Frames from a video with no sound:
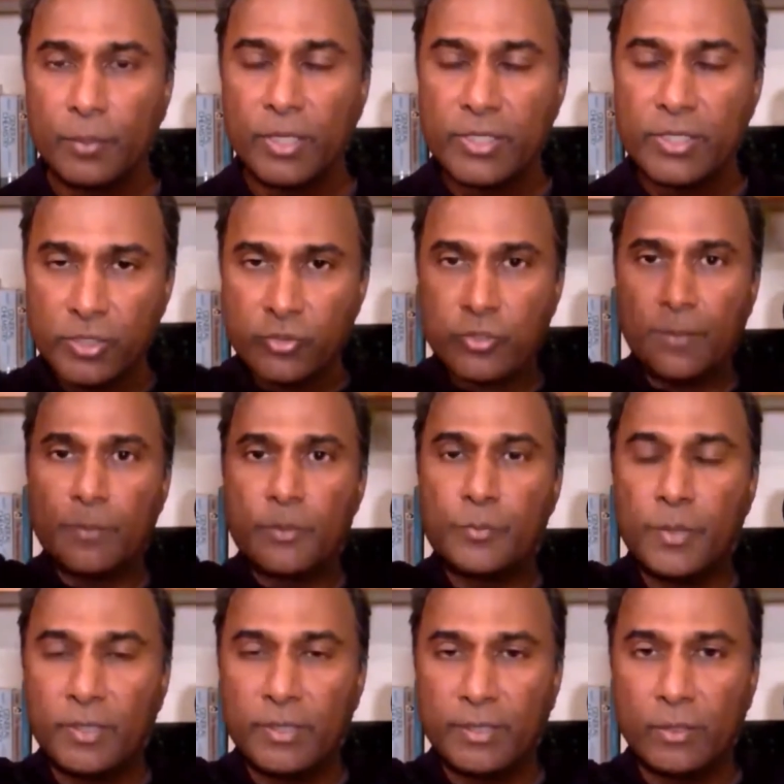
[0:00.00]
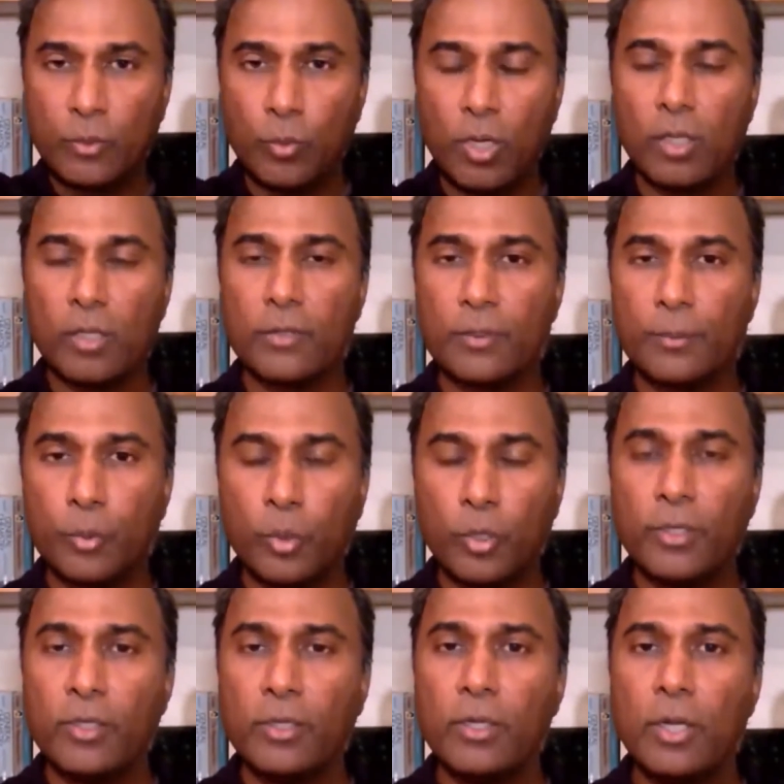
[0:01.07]
President Trump is building the wall on the
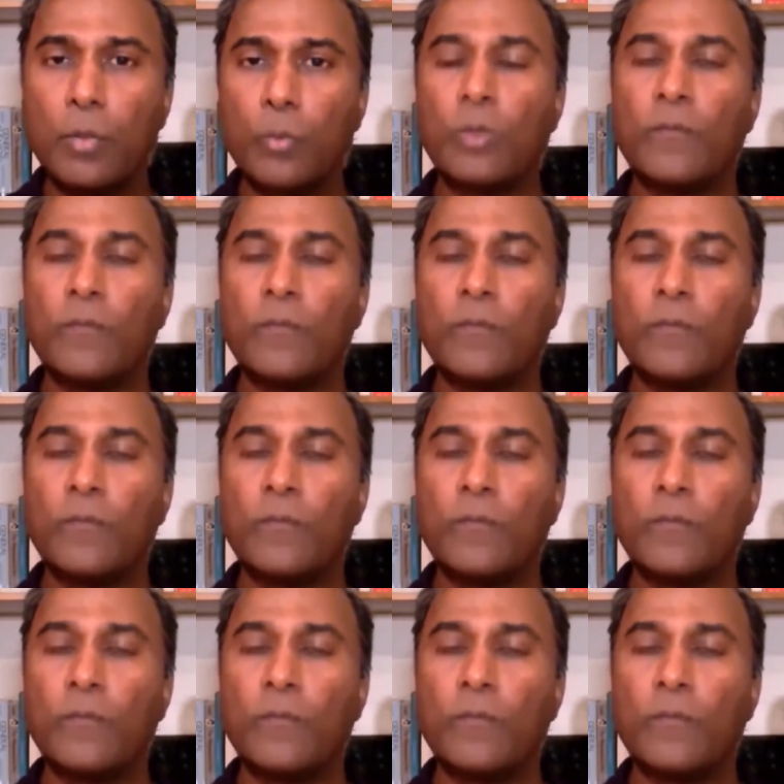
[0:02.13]
border.